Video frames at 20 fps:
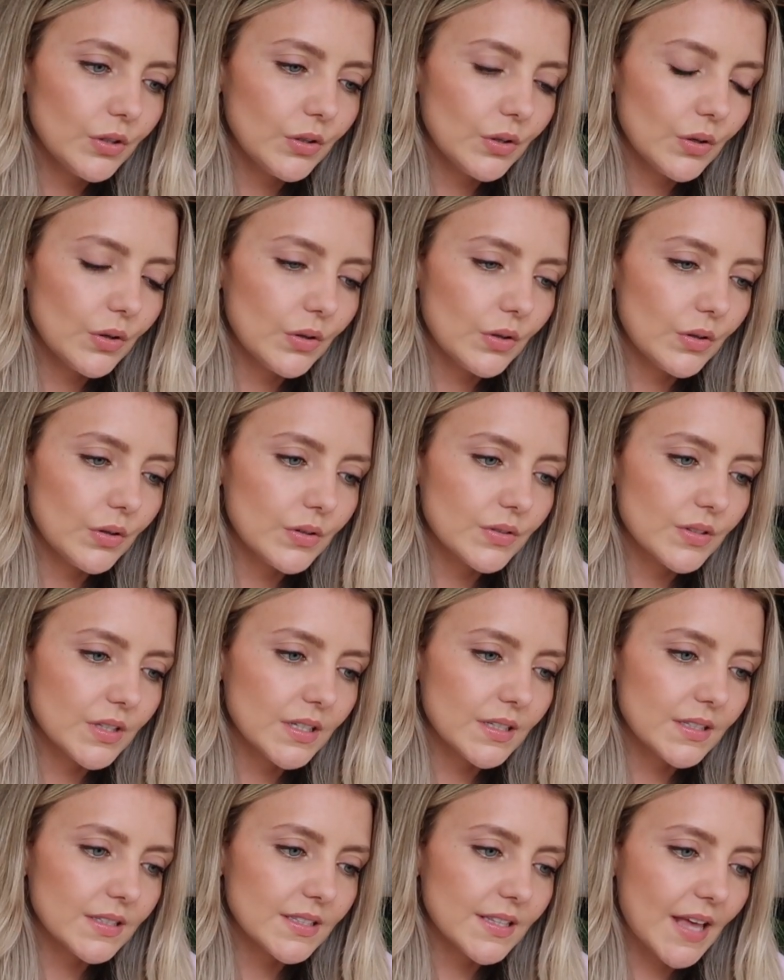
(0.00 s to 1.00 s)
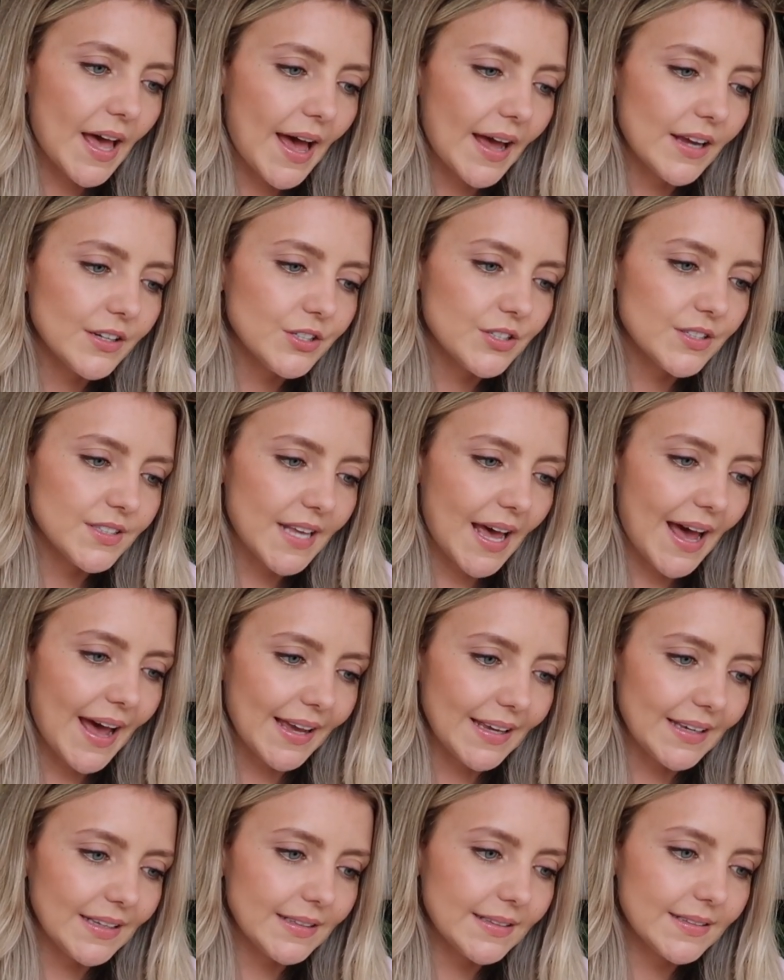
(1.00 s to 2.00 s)
use /
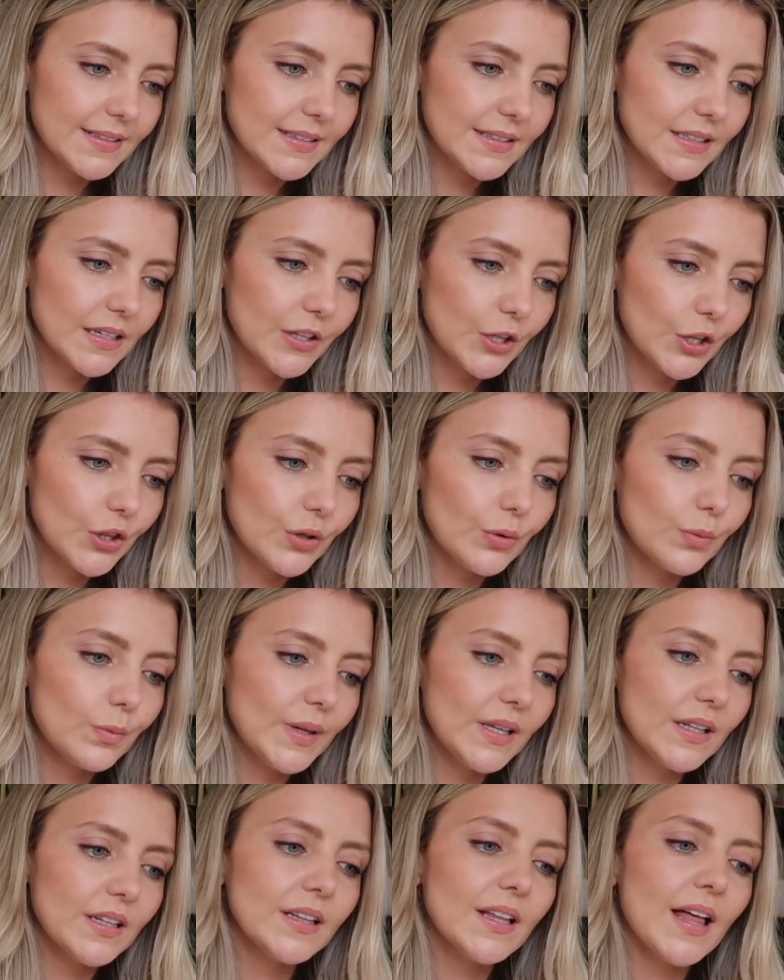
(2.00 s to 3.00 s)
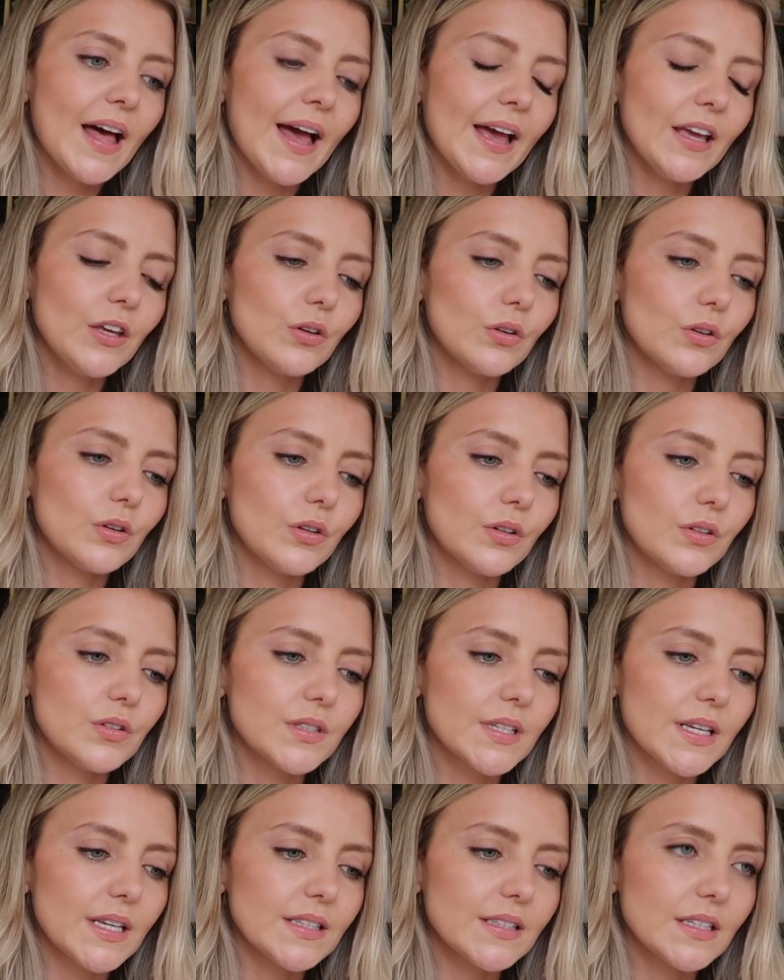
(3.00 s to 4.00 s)
size? The wheel I
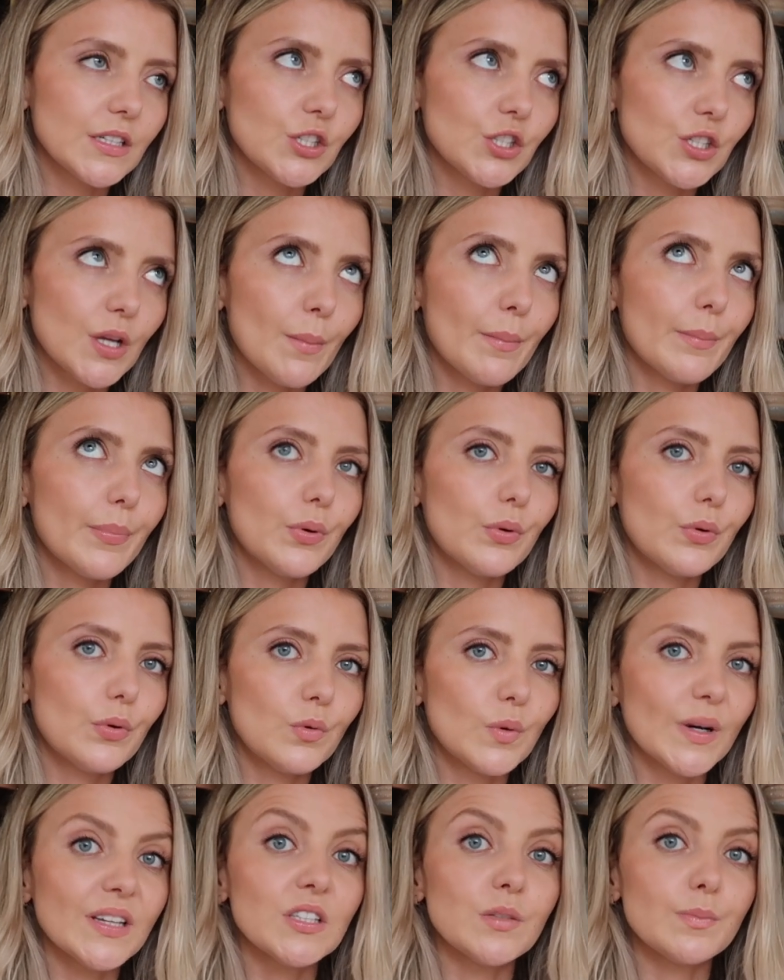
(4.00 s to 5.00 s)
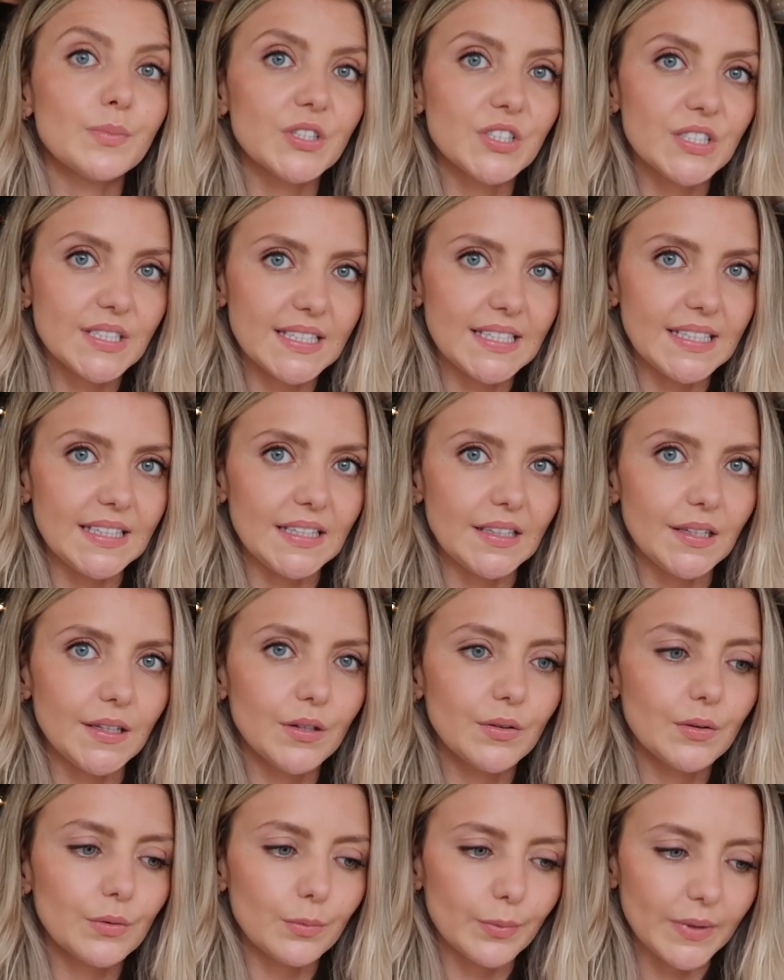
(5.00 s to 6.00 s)
use is a Shimpo Whisper Tea
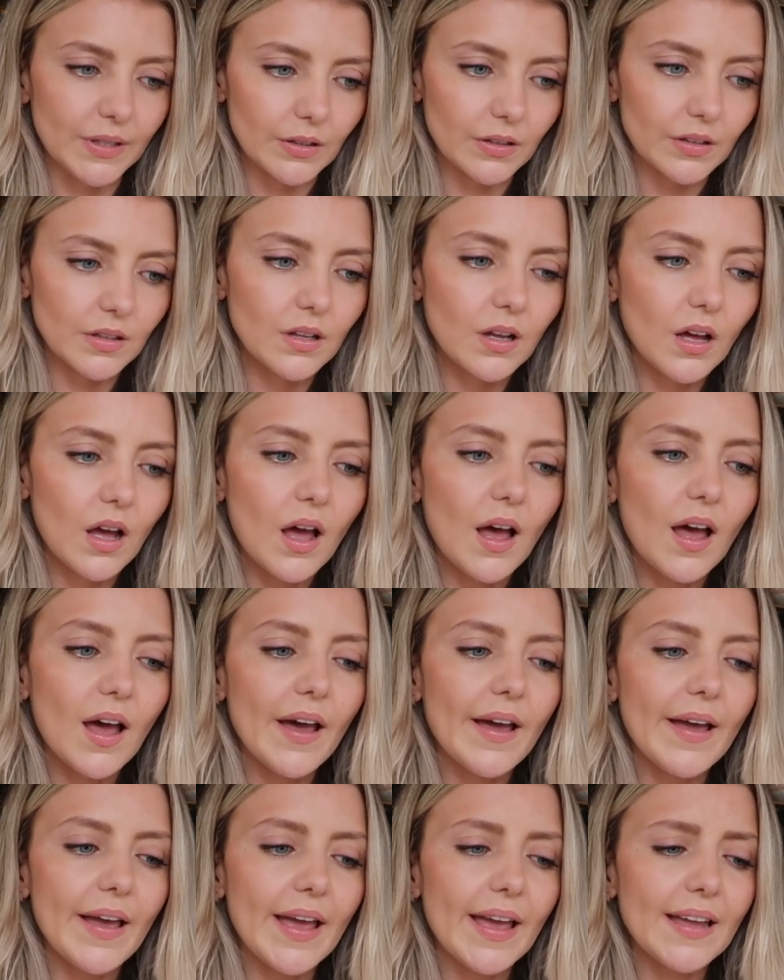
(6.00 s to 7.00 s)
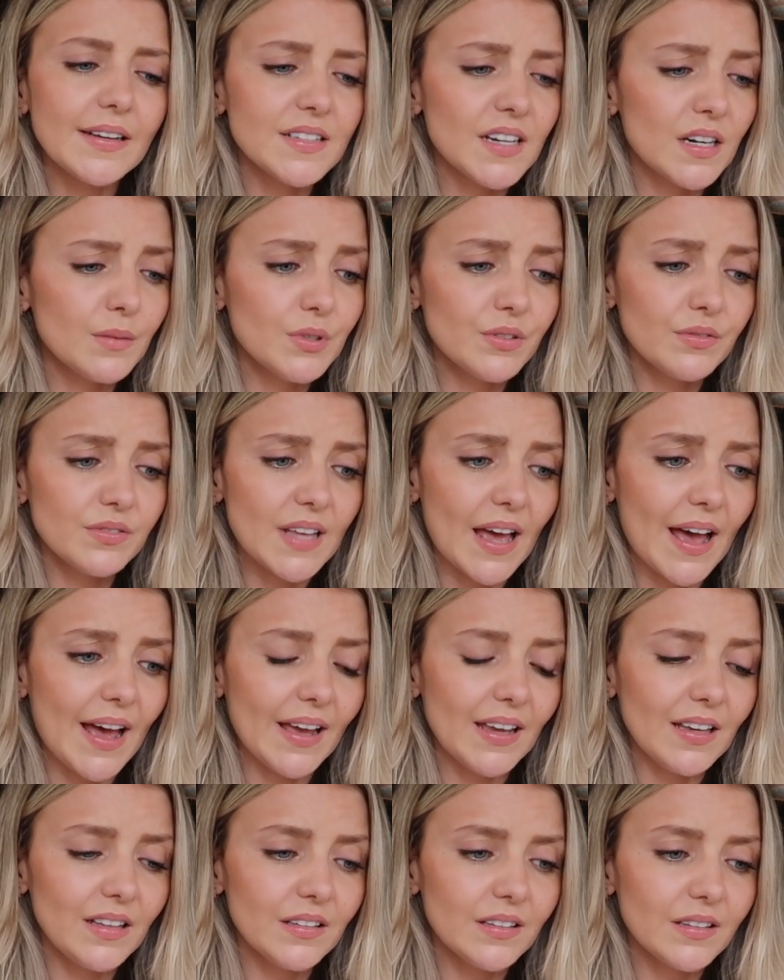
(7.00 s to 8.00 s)
wheel. In terms of
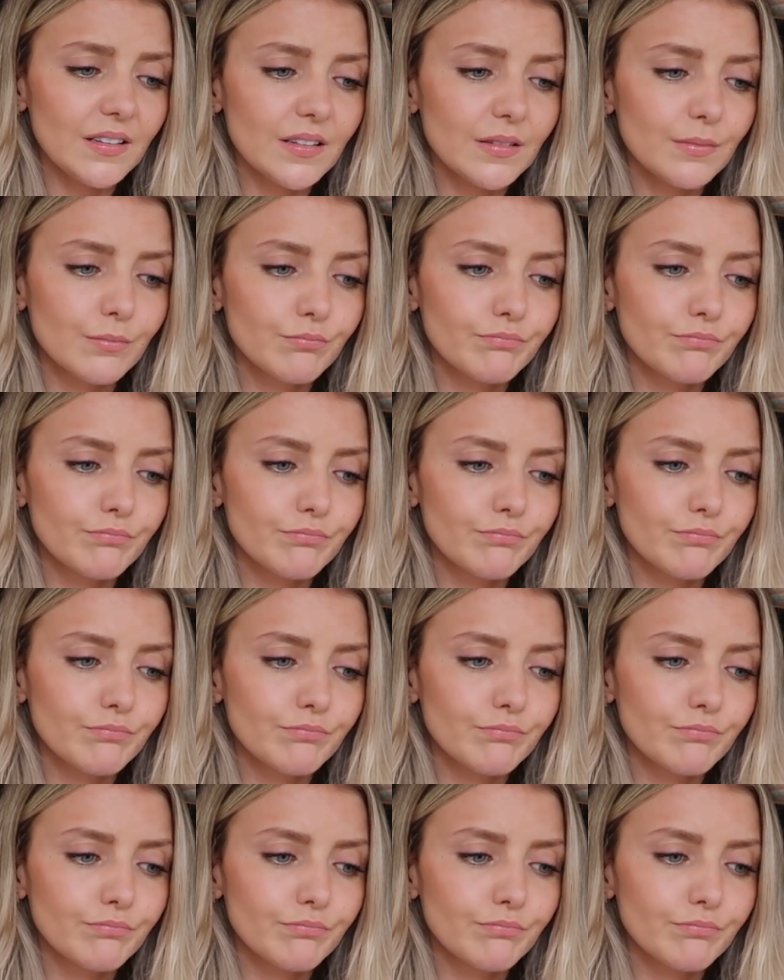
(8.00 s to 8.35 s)
size,